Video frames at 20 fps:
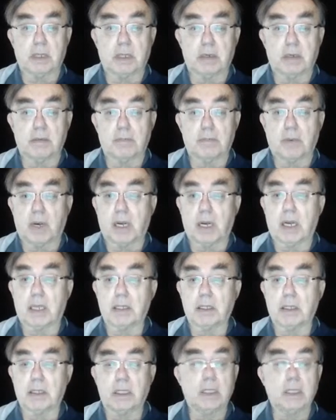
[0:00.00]
Uh,
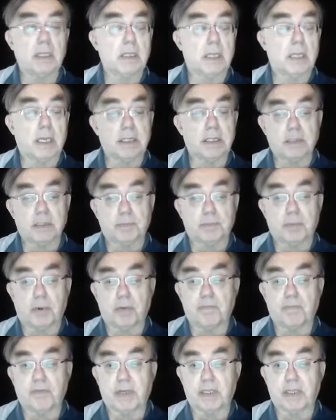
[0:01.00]
one, like
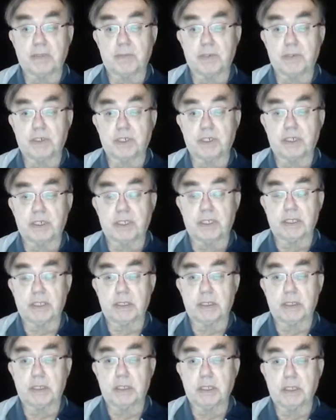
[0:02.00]
support vector
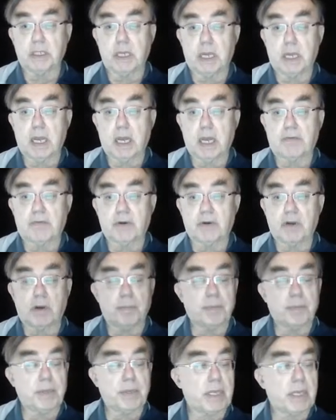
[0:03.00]
machine, have a
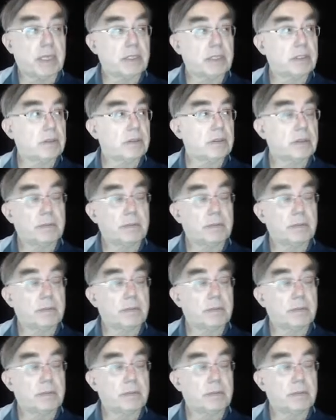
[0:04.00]
computational